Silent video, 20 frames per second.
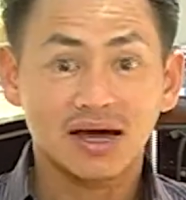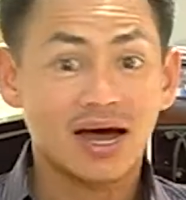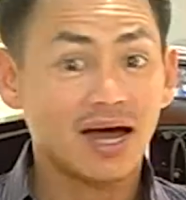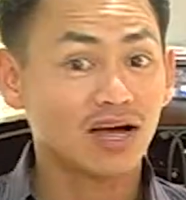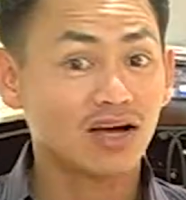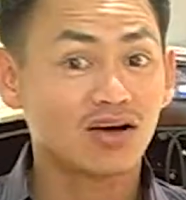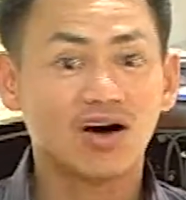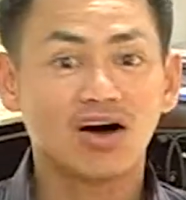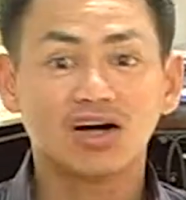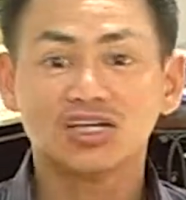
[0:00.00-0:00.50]

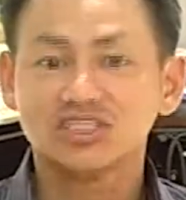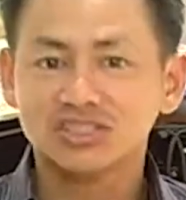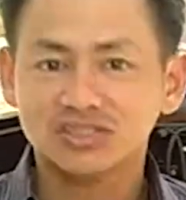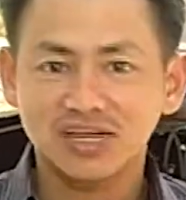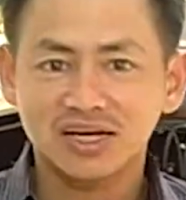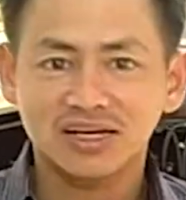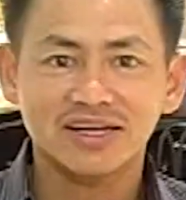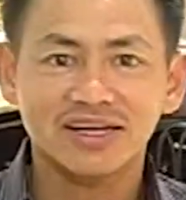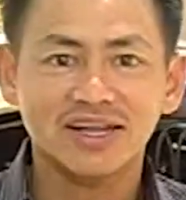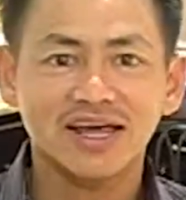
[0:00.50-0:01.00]
I call it
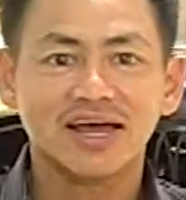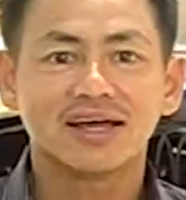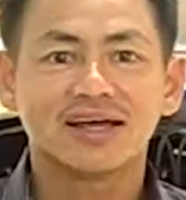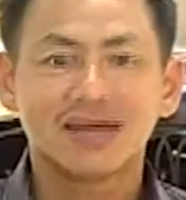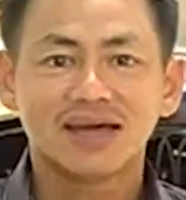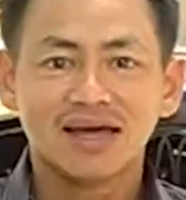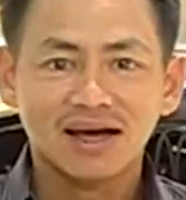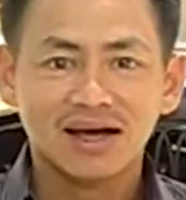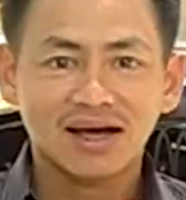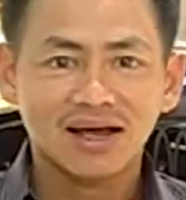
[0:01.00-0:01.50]
Johnny
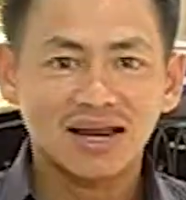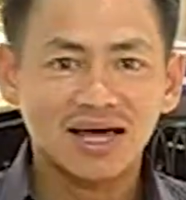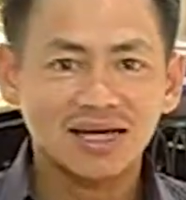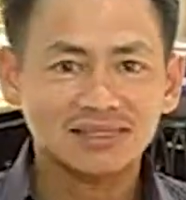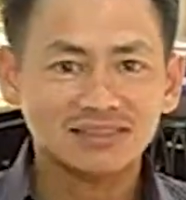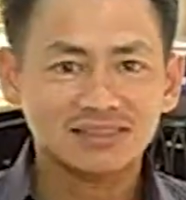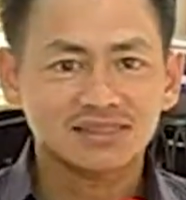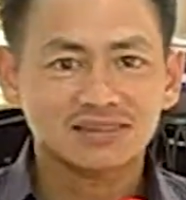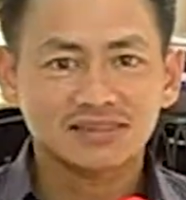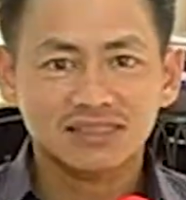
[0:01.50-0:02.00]
Dang
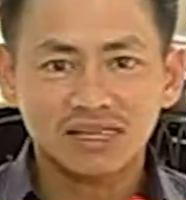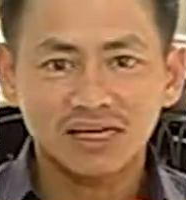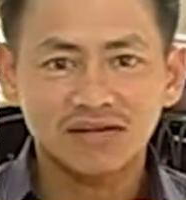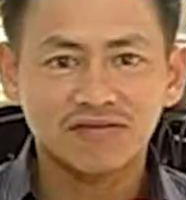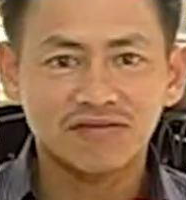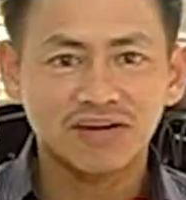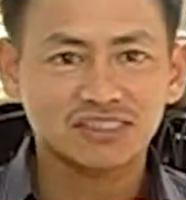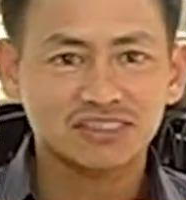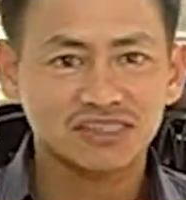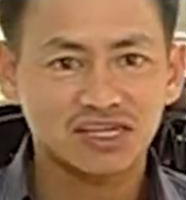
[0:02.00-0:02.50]
Classes
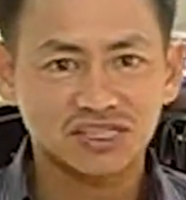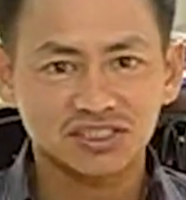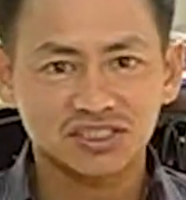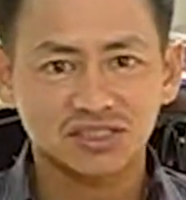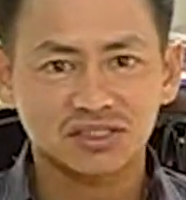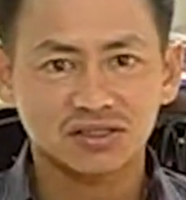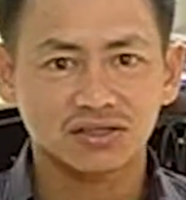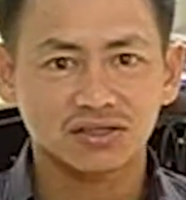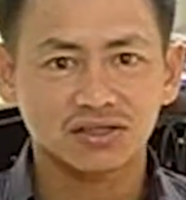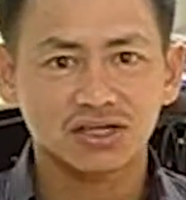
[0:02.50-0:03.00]

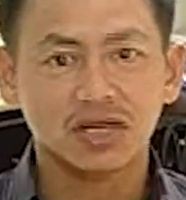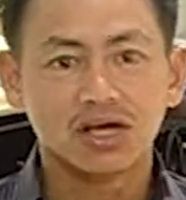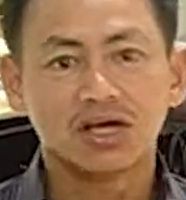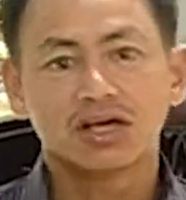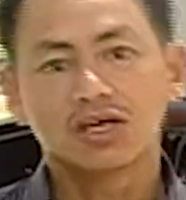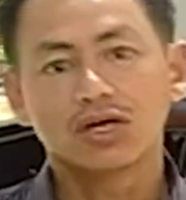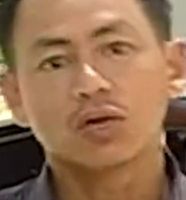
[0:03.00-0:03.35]
Invitational.